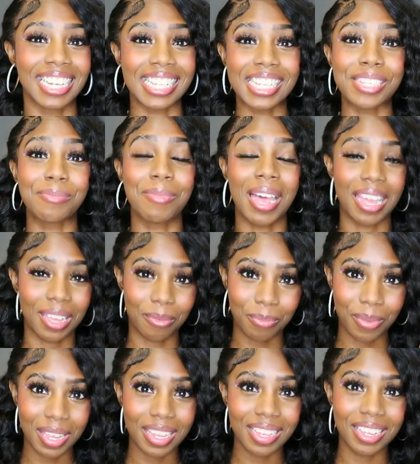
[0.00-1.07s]
It's my
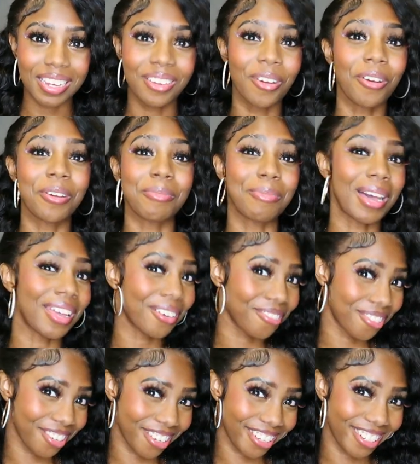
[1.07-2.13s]
opinion on my
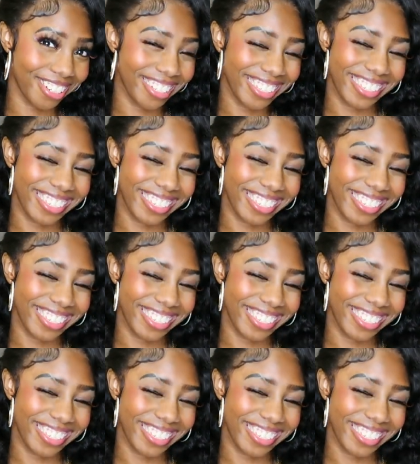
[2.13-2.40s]
order.